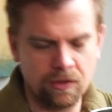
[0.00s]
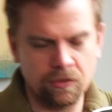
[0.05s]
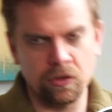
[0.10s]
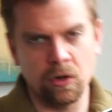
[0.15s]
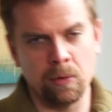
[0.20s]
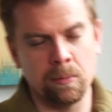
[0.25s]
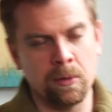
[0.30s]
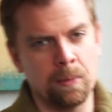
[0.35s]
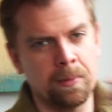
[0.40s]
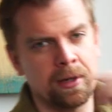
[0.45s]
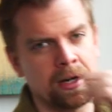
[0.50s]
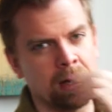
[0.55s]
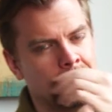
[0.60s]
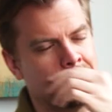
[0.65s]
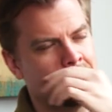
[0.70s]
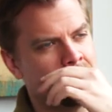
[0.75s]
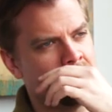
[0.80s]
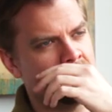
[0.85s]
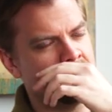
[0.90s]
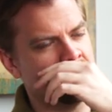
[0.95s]
For a moment, I
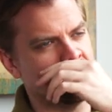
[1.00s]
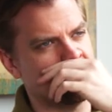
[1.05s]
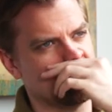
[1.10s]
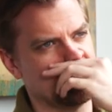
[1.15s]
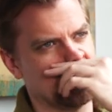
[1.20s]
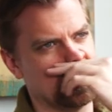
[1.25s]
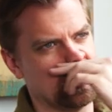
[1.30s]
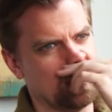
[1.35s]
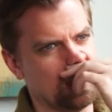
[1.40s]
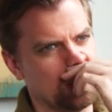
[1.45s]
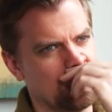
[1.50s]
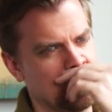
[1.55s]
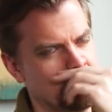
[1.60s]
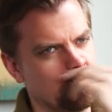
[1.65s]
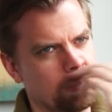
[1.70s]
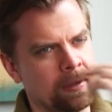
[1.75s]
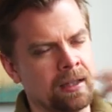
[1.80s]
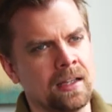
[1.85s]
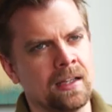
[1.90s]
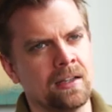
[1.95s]
wanted to say
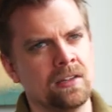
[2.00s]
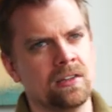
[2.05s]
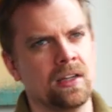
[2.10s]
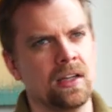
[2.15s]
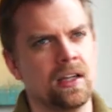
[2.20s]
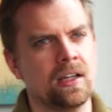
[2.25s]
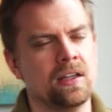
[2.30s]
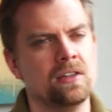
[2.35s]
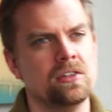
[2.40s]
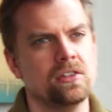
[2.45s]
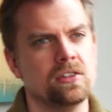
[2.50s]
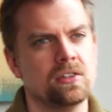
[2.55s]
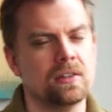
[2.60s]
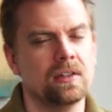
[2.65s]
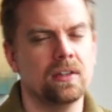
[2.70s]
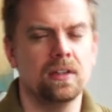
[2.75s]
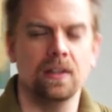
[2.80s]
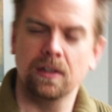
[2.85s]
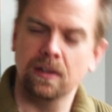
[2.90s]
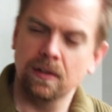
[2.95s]
plantains,
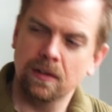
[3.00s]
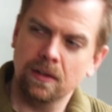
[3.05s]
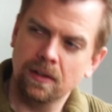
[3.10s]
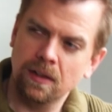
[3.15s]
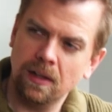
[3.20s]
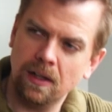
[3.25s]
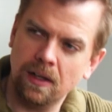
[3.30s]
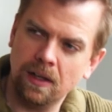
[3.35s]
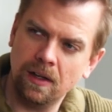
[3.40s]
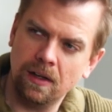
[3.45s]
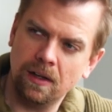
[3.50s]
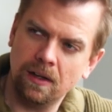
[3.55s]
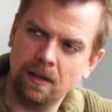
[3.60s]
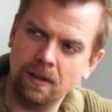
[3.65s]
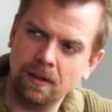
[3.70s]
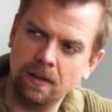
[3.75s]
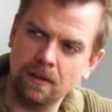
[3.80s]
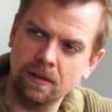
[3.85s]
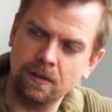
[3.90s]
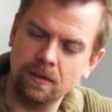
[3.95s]

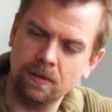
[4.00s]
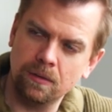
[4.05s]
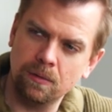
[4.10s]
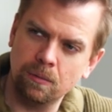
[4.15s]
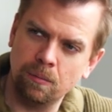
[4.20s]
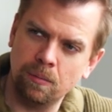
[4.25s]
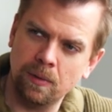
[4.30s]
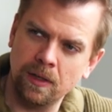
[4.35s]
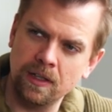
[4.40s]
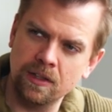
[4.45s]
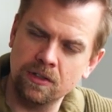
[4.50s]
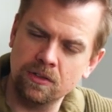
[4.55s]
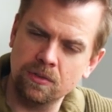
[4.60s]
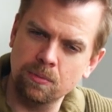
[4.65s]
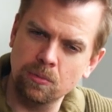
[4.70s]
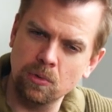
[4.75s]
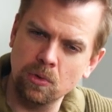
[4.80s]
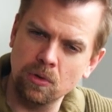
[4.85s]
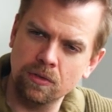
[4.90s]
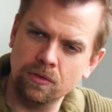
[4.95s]
but
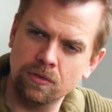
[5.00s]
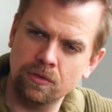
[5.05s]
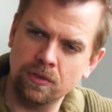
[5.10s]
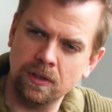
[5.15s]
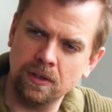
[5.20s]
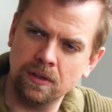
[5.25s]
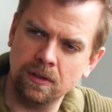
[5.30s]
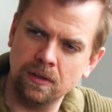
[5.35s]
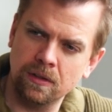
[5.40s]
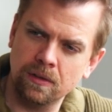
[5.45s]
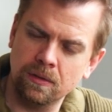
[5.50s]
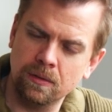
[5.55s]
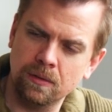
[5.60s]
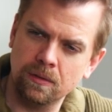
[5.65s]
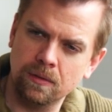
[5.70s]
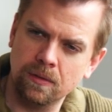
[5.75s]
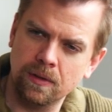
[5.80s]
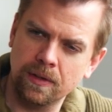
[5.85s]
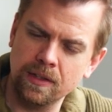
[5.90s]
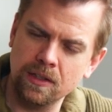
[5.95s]
it's more of a,
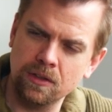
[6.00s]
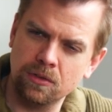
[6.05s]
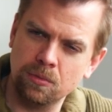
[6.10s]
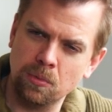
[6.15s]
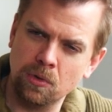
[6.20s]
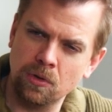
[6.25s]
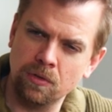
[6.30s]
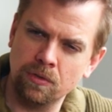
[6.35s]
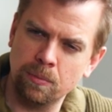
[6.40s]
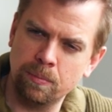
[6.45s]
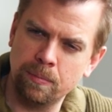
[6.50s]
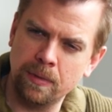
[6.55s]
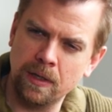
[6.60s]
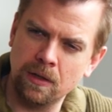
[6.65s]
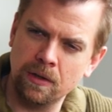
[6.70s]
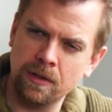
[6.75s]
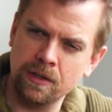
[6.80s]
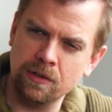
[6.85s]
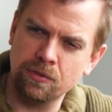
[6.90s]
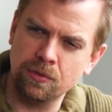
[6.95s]
I think it's more of a
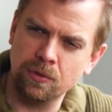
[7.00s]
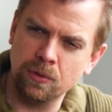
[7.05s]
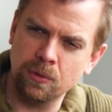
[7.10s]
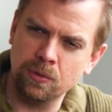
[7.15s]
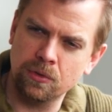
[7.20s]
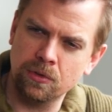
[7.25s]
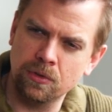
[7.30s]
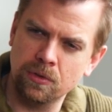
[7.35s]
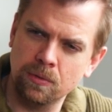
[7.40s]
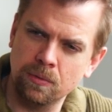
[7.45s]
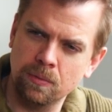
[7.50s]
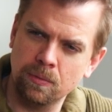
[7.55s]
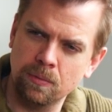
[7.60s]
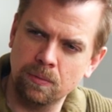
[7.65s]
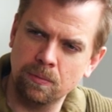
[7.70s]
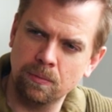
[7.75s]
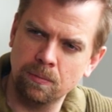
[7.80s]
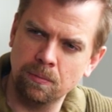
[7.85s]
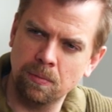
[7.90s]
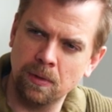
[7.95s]
berry fruit,
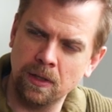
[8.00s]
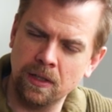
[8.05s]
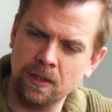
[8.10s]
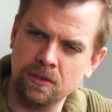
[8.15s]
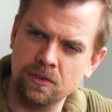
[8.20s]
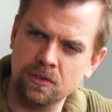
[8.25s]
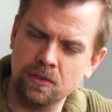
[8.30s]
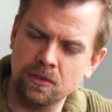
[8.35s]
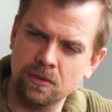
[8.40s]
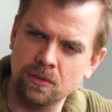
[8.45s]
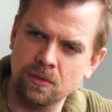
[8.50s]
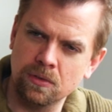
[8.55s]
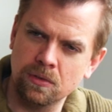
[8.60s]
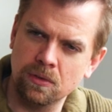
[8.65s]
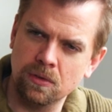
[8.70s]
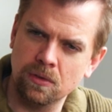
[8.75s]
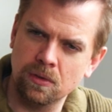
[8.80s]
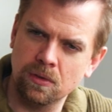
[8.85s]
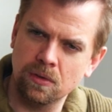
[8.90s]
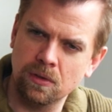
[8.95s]
but it's
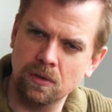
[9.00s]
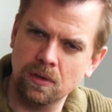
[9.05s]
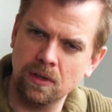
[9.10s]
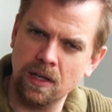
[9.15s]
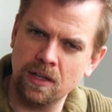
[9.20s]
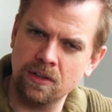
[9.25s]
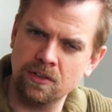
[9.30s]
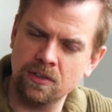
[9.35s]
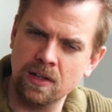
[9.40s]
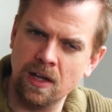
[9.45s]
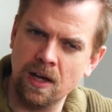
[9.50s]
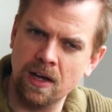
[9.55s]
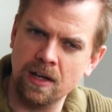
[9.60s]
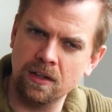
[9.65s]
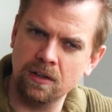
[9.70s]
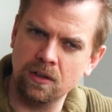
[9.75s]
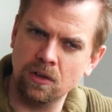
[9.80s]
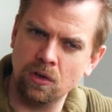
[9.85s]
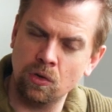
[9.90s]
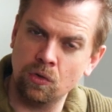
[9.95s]

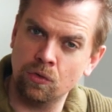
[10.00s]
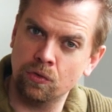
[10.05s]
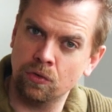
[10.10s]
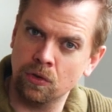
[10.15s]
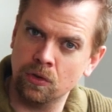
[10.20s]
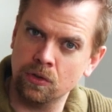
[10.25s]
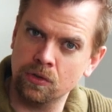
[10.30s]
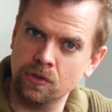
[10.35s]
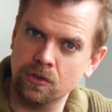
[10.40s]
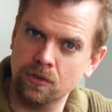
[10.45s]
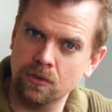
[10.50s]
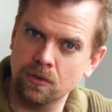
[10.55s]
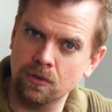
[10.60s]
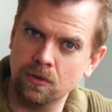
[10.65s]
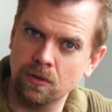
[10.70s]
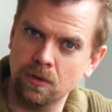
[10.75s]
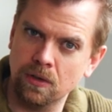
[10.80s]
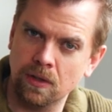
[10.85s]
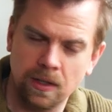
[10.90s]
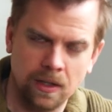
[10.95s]
not overt
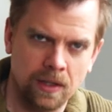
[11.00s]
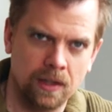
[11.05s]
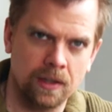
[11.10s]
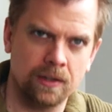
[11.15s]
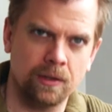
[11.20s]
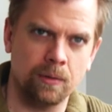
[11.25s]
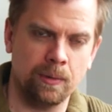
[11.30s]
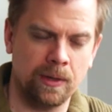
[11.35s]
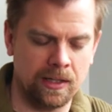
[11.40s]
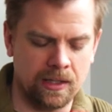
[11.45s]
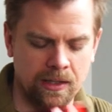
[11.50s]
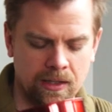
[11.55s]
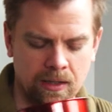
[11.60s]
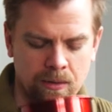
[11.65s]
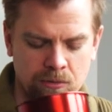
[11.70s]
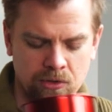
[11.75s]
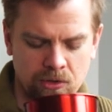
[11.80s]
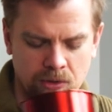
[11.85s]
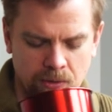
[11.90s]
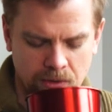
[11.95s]
the way that
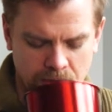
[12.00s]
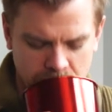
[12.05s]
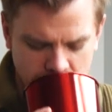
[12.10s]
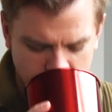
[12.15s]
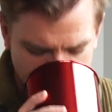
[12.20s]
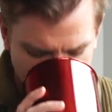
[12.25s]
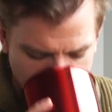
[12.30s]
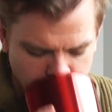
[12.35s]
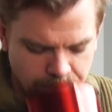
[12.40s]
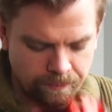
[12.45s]
comes across.